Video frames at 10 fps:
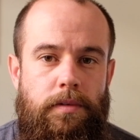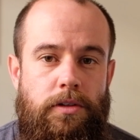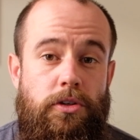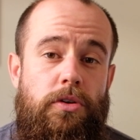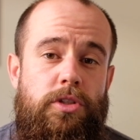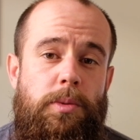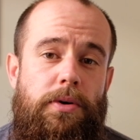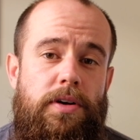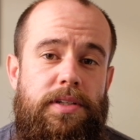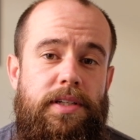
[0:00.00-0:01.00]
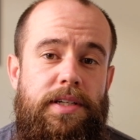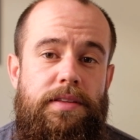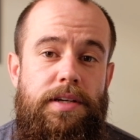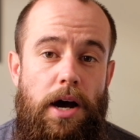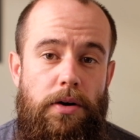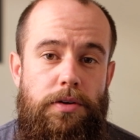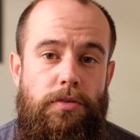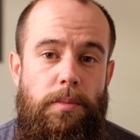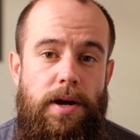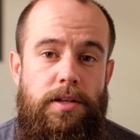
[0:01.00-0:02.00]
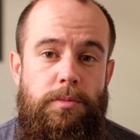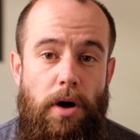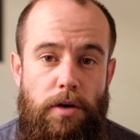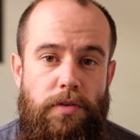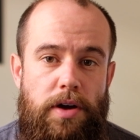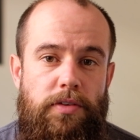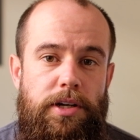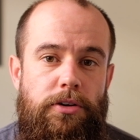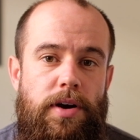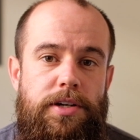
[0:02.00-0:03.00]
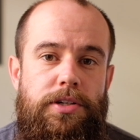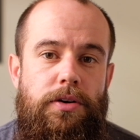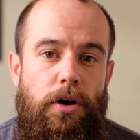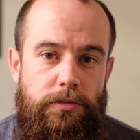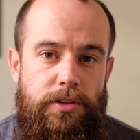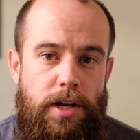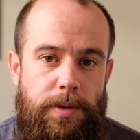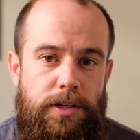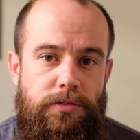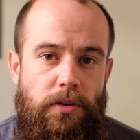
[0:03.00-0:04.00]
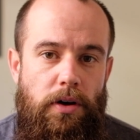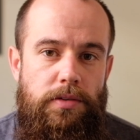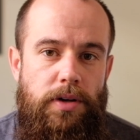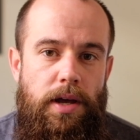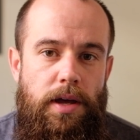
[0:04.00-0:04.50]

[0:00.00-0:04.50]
So not surprisingly, the RF remains my favourite iteration of the MX-5.